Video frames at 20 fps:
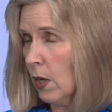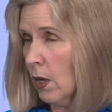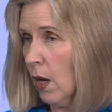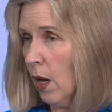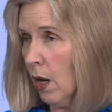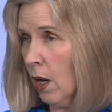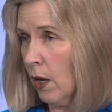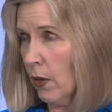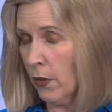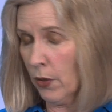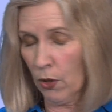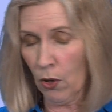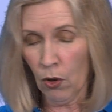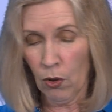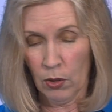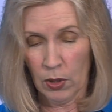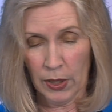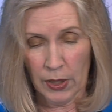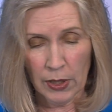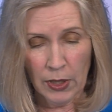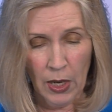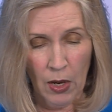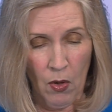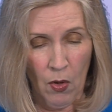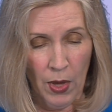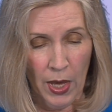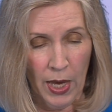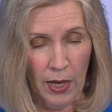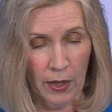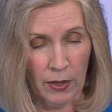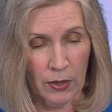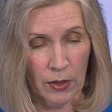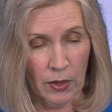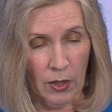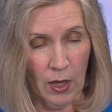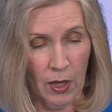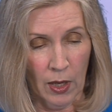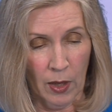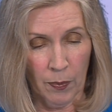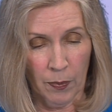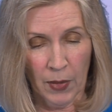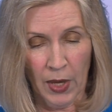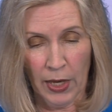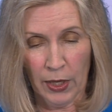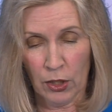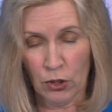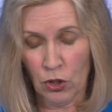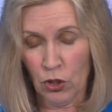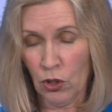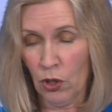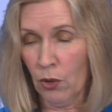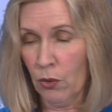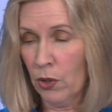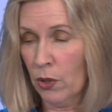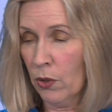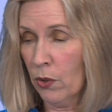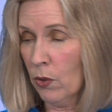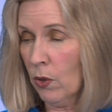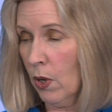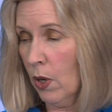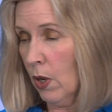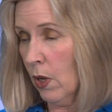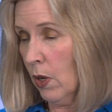the colon. And I can show you